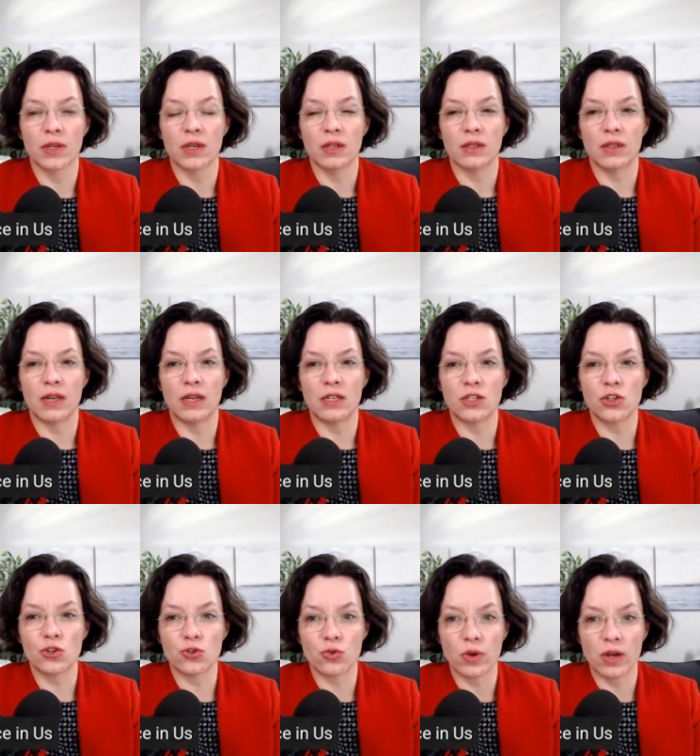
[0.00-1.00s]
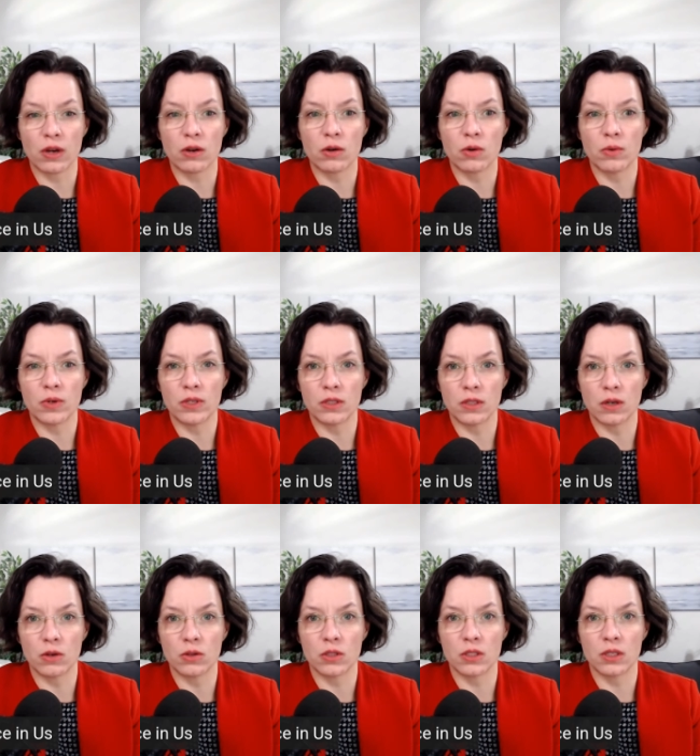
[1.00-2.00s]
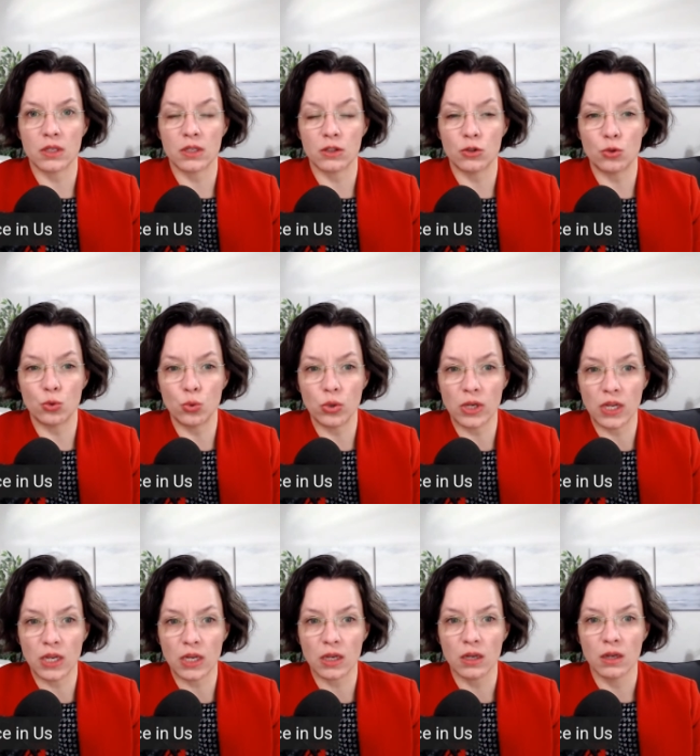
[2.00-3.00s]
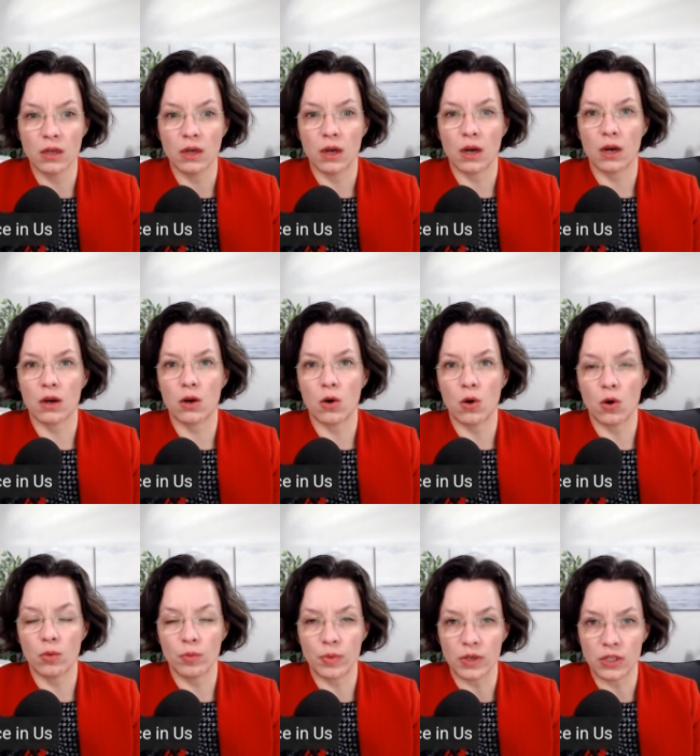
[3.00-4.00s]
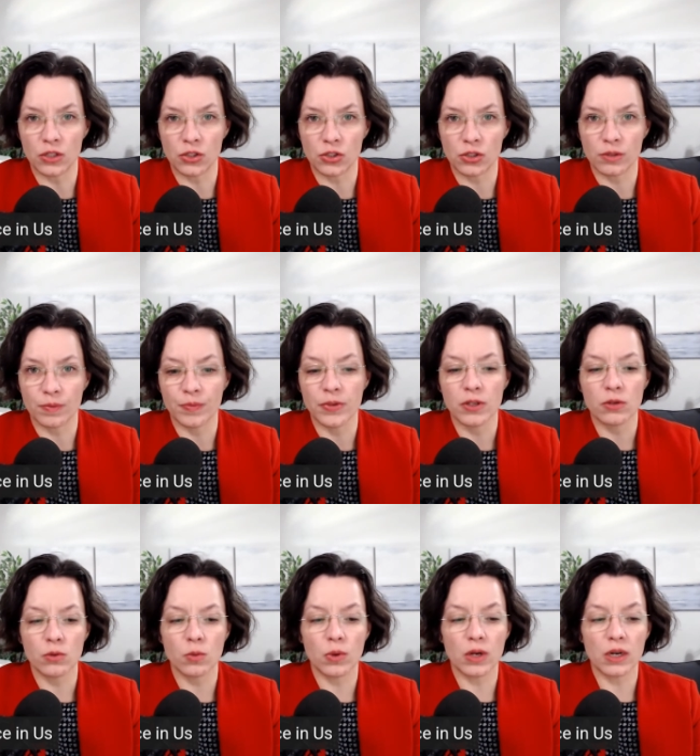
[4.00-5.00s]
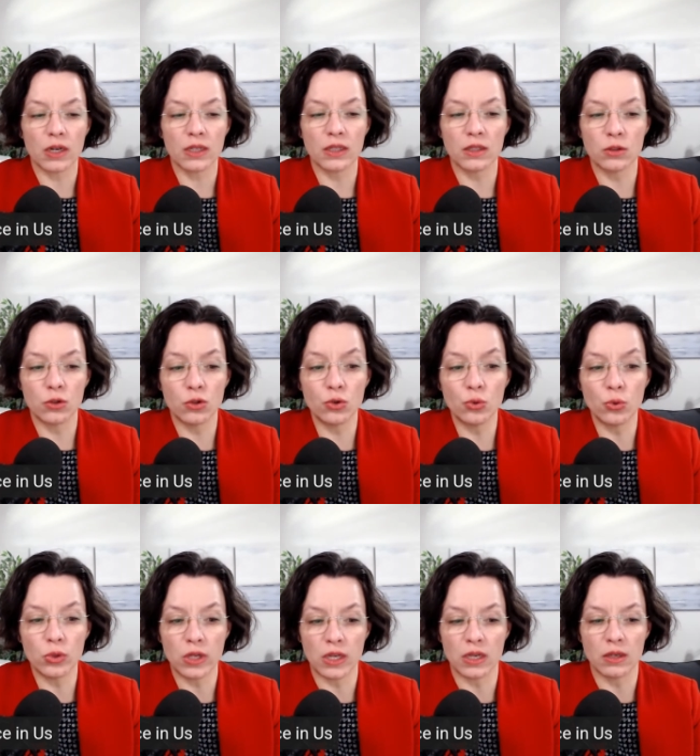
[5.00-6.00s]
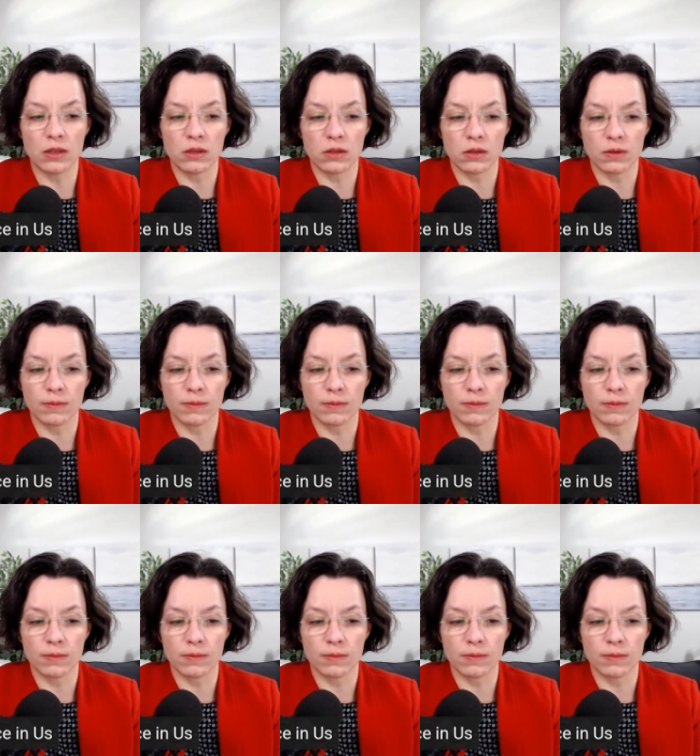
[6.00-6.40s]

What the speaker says: that is tranquil results in a duty accomplished. What are the duties